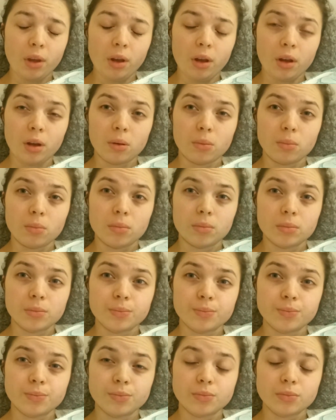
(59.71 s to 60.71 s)

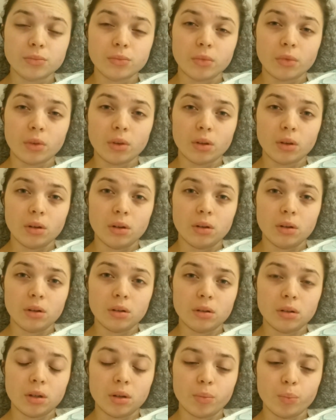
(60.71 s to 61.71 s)

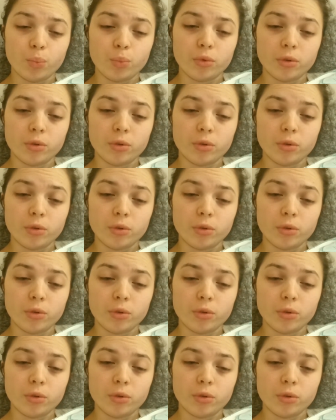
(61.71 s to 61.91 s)
I'm